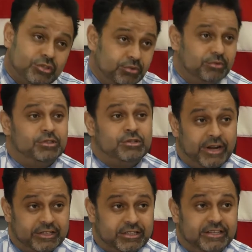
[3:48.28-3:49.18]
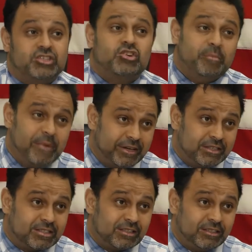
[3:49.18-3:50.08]
to the United States
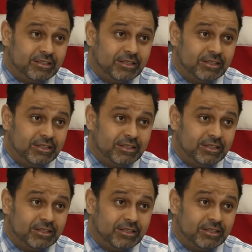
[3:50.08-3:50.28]
tremendously.